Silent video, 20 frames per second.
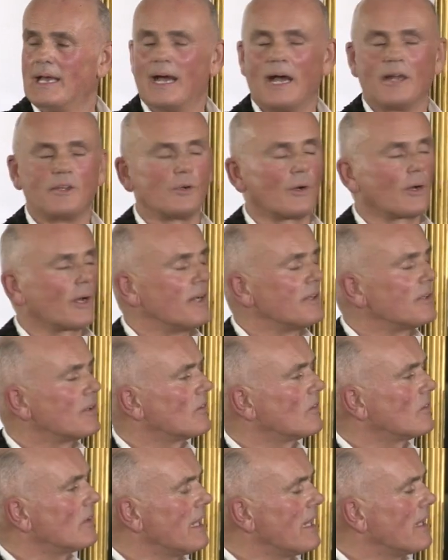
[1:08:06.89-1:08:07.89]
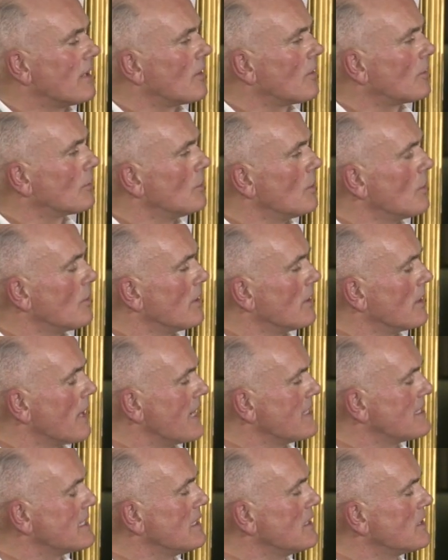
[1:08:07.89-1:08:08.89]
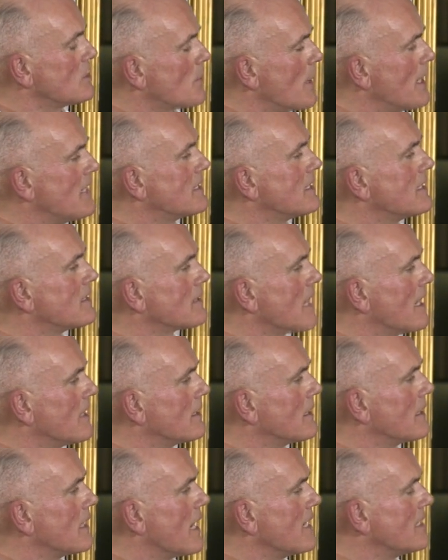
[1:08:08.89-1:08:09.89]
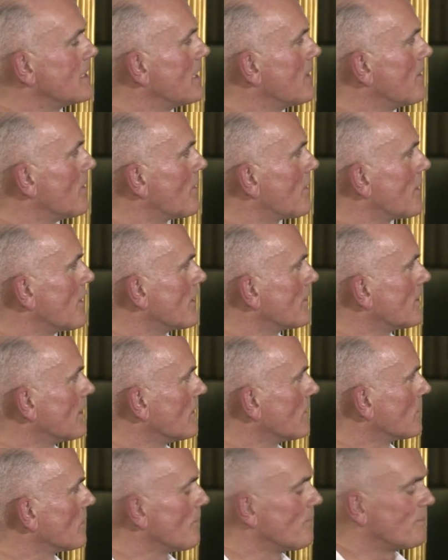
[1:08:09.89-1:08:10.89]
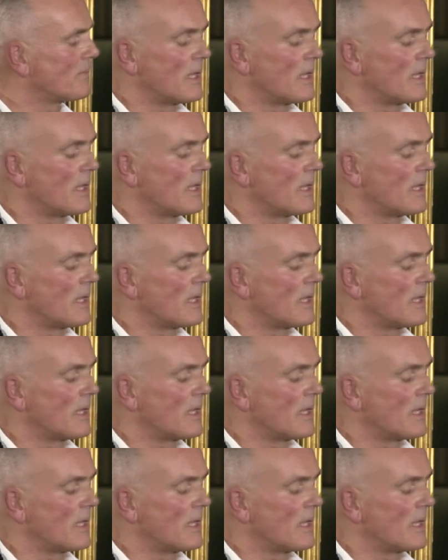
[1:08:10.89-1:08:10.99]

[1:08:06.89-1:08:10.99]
and you're going to see it through the 1920s and 1930s.